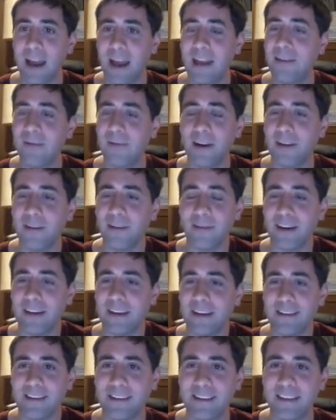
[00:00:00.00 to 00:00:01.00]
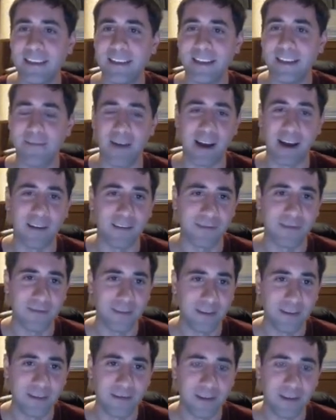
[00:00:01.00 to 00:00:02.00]
anyone who has a decent amount
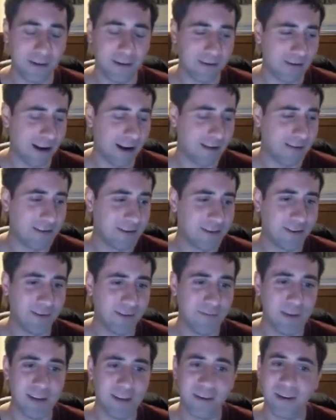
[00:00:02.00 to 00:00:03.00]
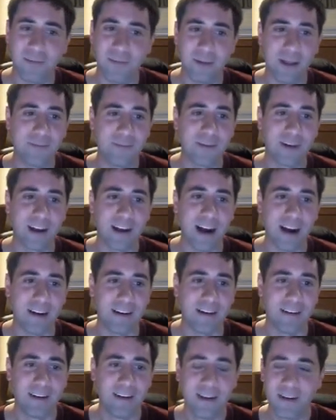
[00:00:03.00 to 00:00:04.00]
of crowd control in mid. You could play
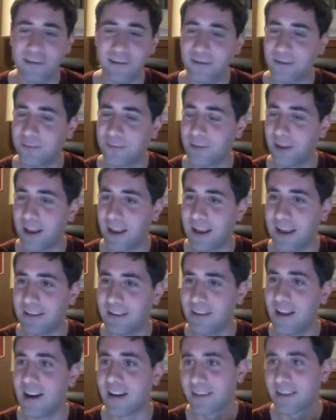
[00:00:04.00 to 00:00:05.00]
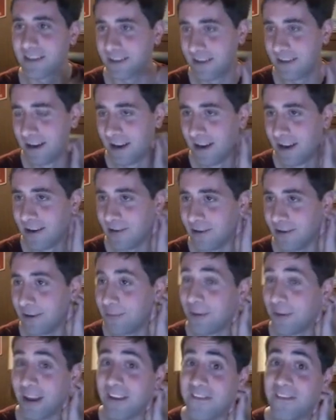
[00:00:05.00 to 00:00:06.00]
Morgana, or play Lux,
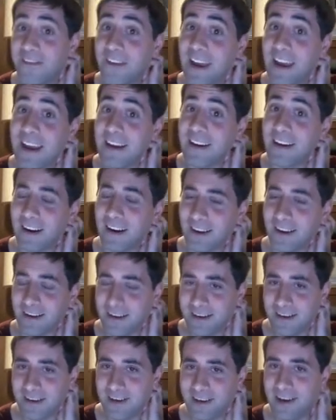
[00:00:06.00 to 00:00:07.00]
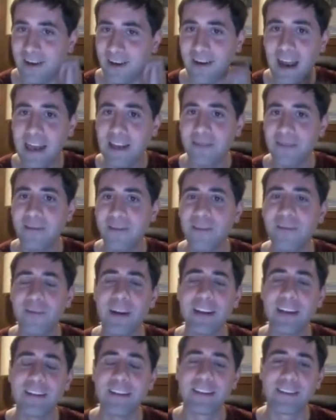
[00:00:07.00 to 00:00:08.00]
or play Veigar. You know, anyone who
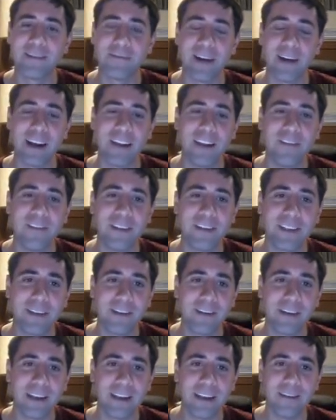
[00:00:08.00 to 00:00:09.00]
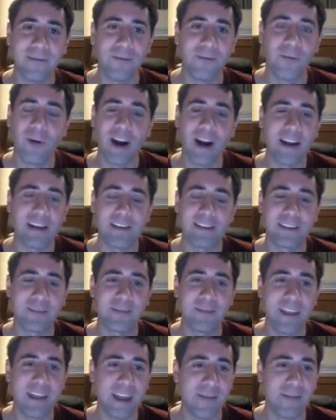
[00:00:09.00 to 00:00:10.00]
brings some kind of utility. Why not
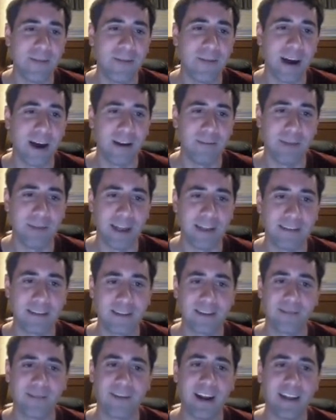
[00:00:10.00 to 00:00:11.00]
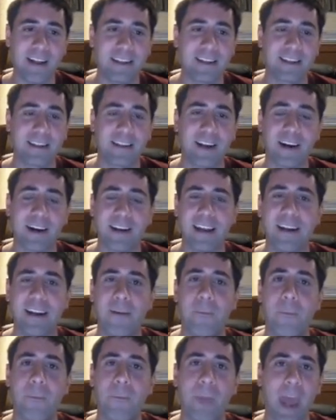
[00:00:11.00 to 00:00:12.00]
just play them in bottom lane? So Riot's stuck in
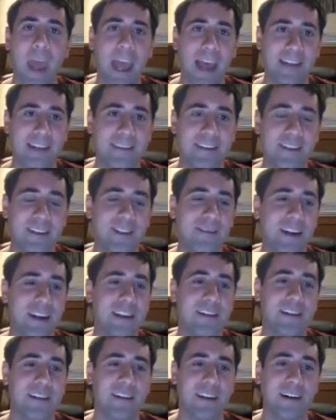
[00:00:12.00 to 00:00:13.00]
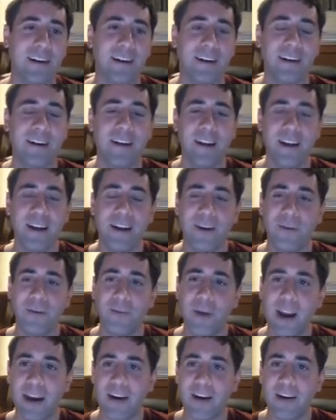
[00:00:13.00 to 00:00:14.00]
a bad situation here,
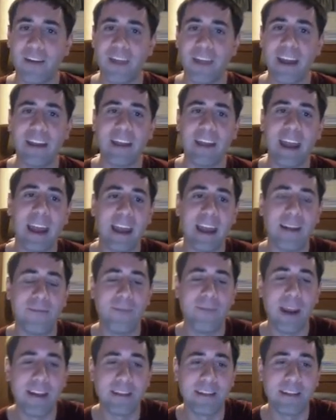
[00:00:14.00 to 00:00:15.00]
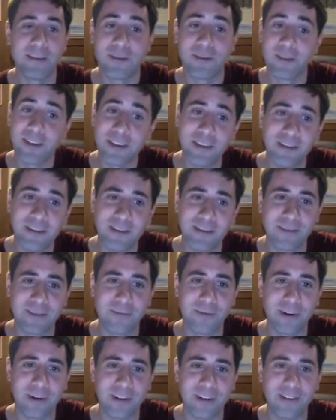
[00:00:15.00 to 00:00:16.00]
where they can't make the traditional
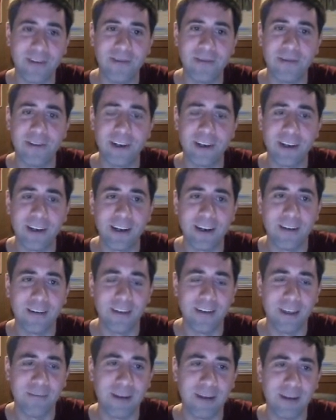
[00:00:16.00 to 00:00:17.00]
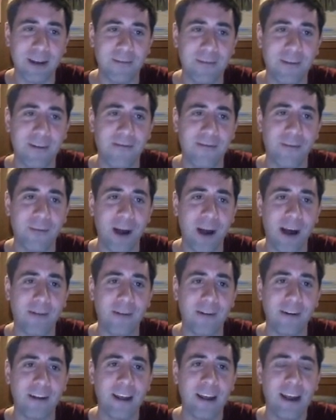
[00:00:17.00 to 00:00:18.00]
supports too good, or they become
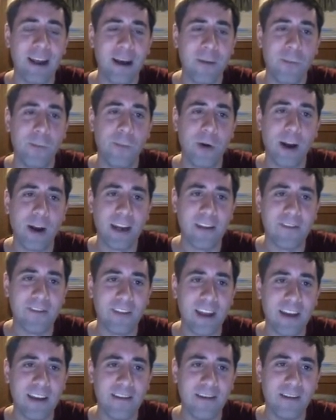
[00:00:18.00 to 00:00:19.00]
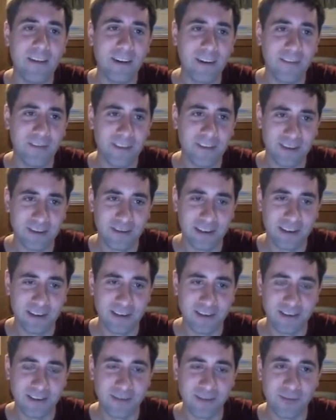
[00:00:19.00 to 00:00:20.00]
overpowered. But if they nerf the
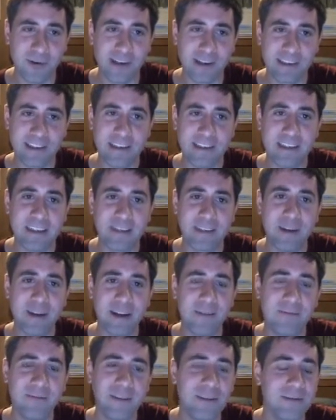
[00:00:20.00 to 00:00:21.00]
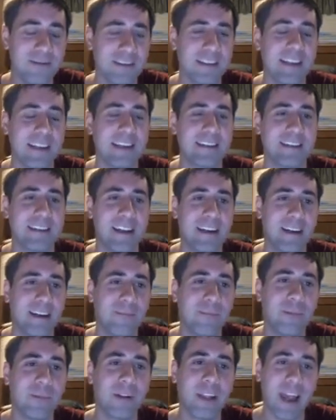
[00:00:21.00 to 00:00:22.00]
traditional supports, then they just become useless and
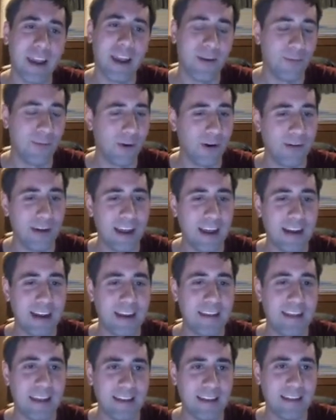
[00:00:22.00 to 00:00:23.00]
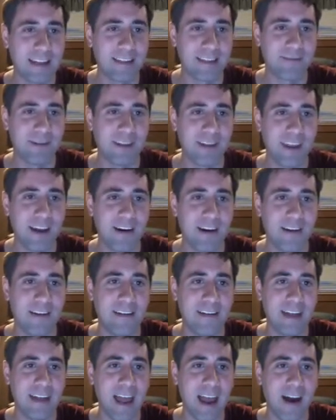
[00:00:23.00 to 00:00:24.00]
unplayable. And I think that's where they
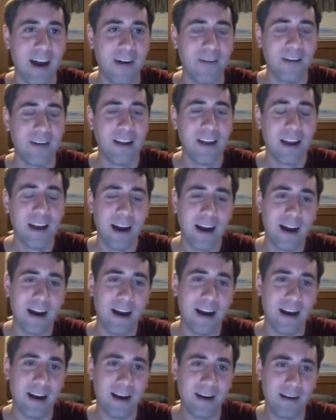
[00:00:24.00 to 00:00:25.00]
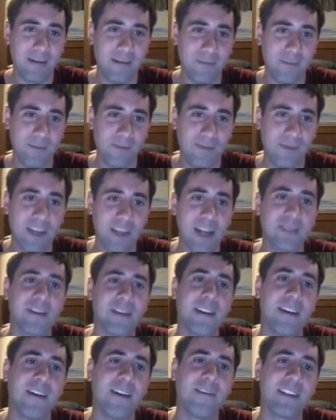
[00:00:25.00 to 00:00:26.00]
are now. Not
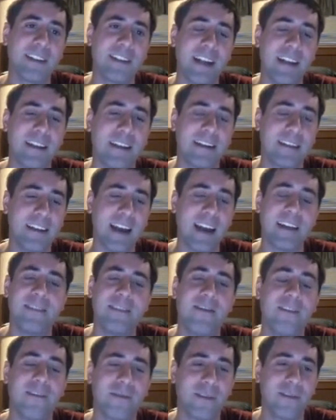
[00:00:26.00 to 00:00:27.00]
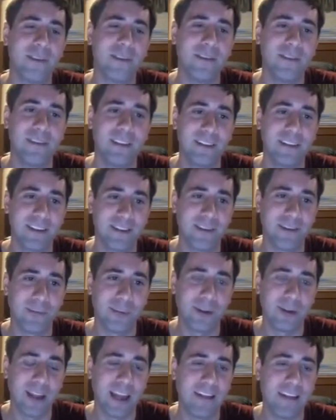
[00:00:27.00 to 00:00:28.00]
trying to overstate this. Yes, of course you can still
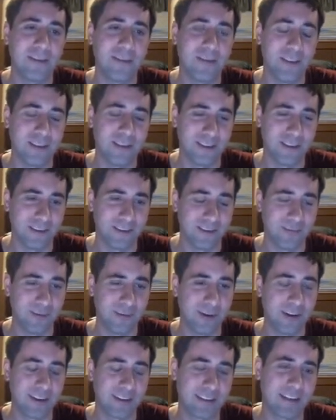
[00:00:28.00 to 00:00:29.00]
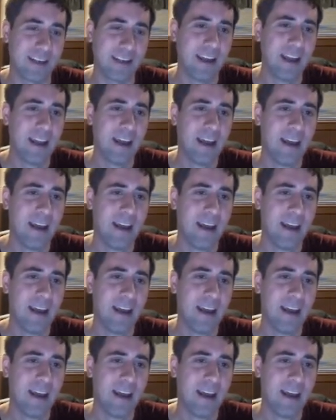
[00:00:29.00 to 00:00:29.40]
play the traditional supports.